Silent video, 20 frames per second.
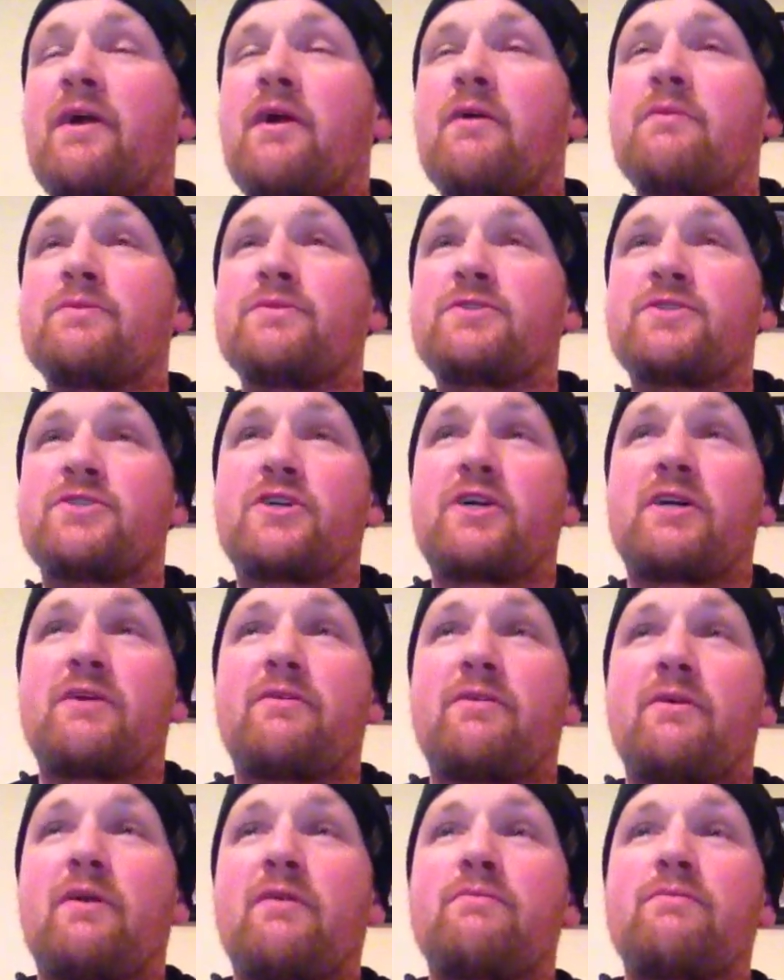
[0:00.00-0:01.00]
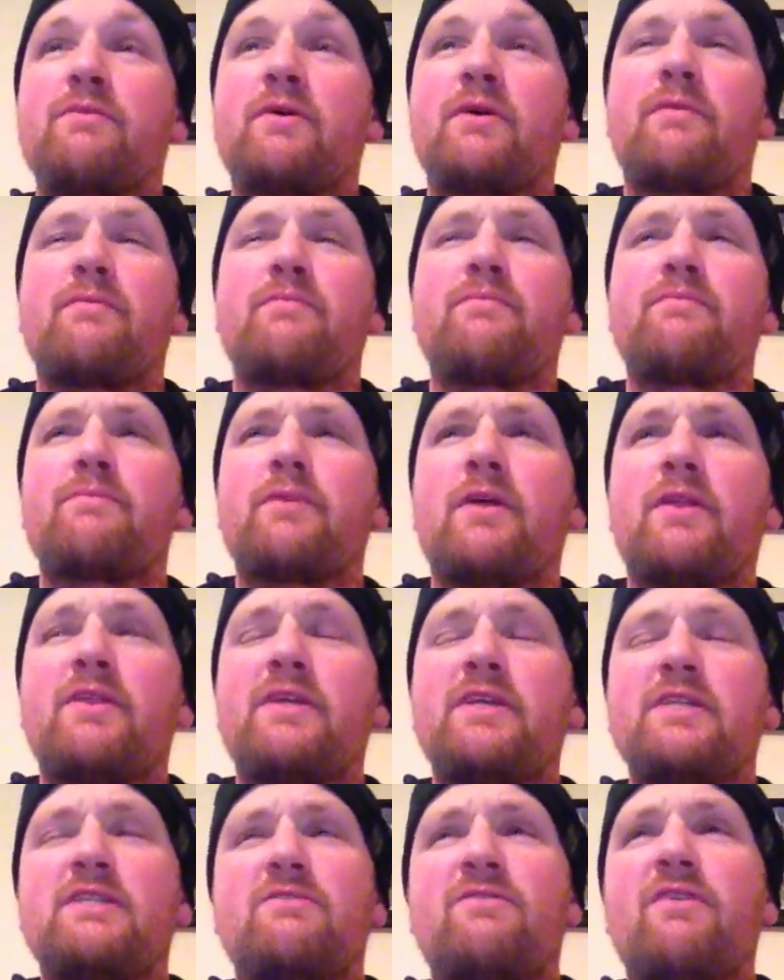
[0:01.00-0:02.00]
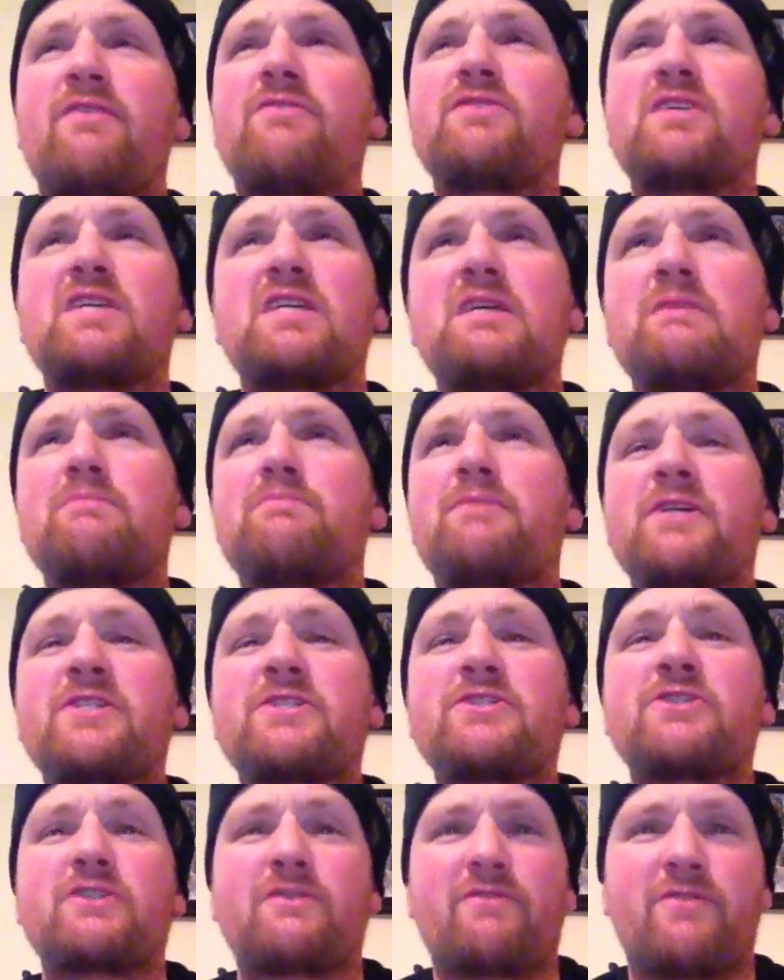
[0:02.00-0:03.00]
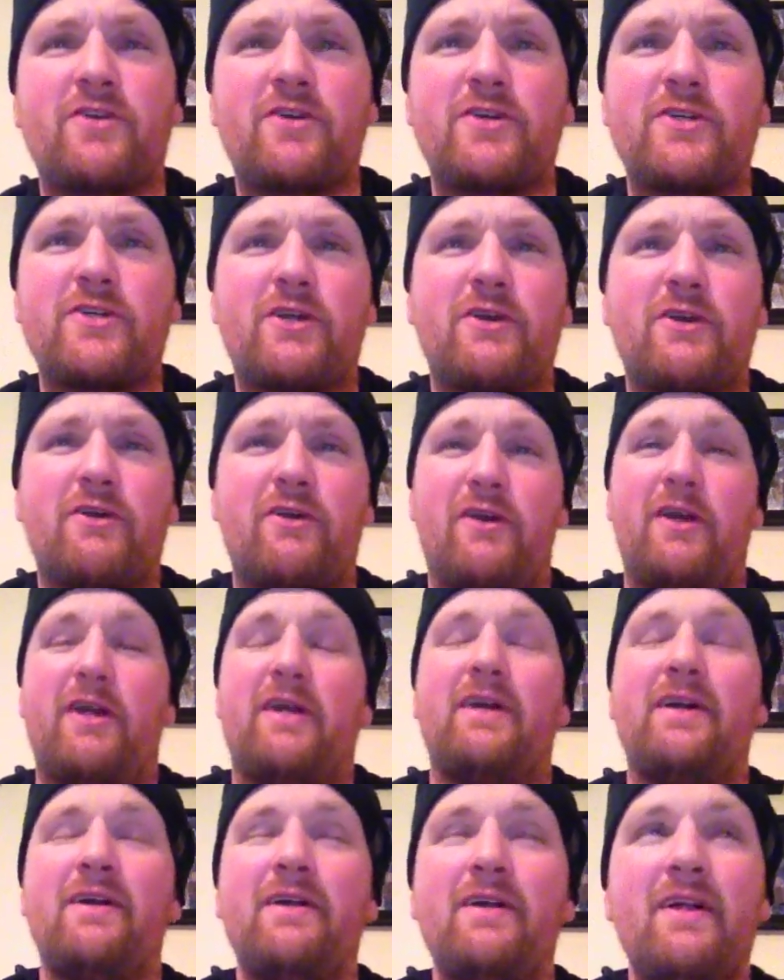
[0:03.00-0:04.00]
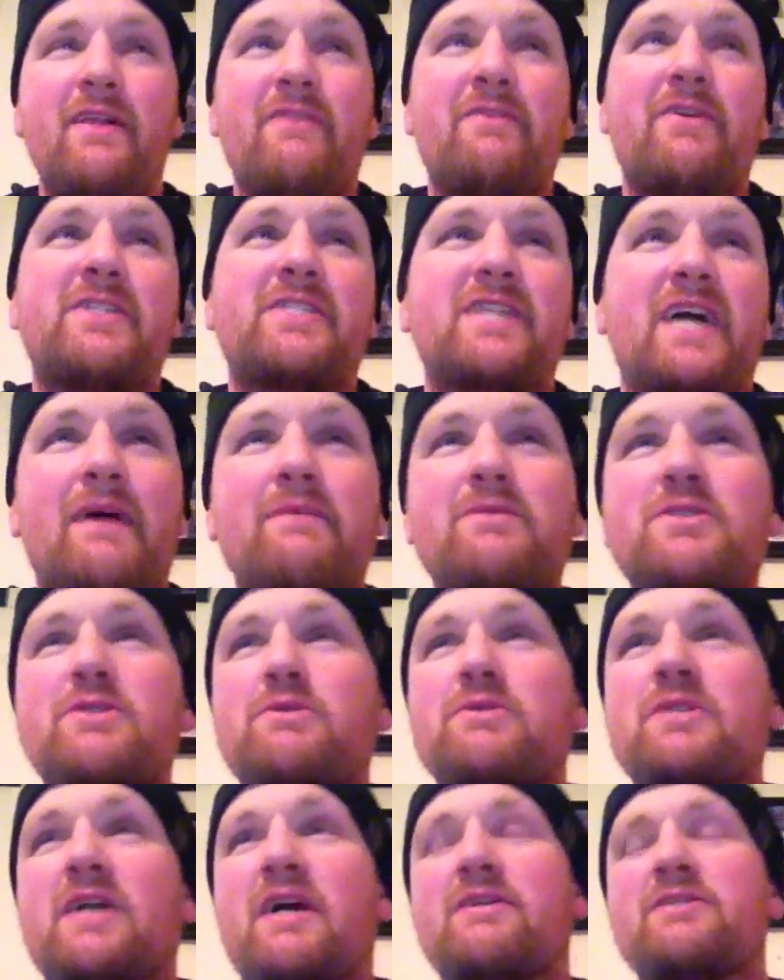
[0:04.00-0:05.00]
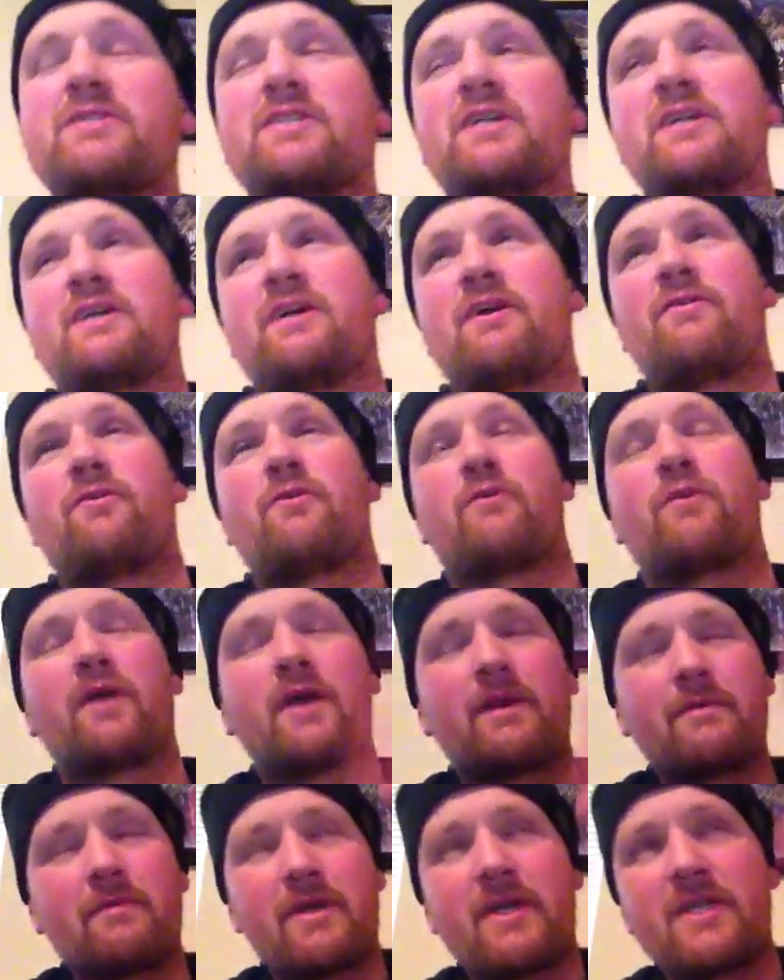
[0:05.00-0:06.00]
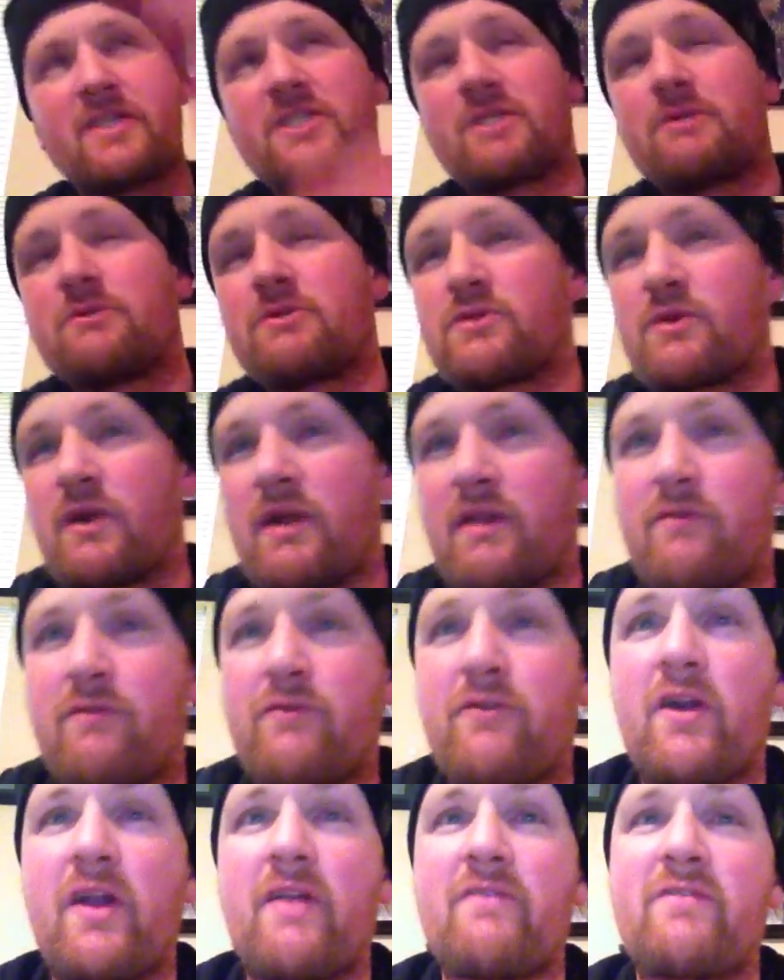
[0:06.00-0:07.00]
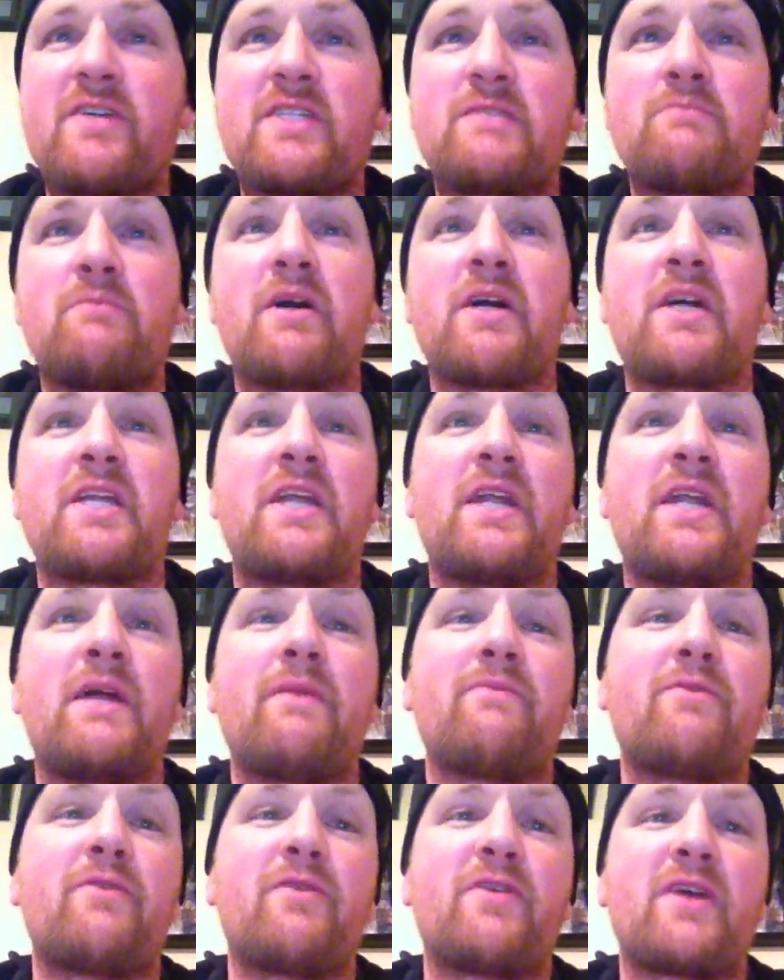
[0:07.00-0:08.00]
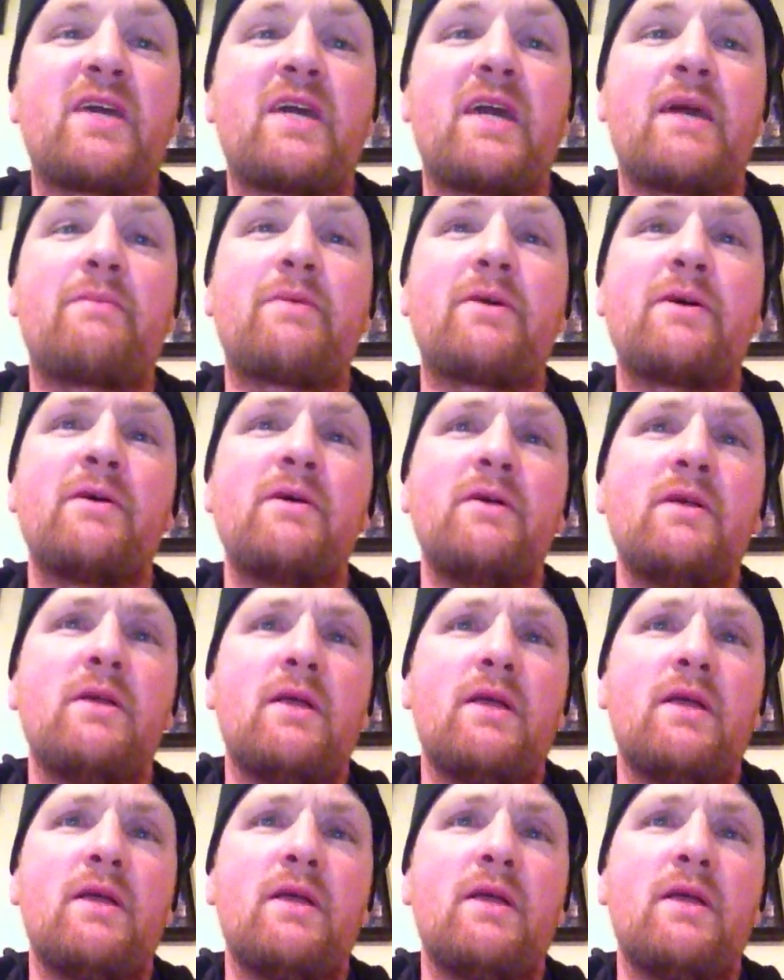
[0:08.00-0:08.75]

I almost took at least 15 pictures of her during the time she was out of the ring, because she was right in front of us mugging it up for the camera.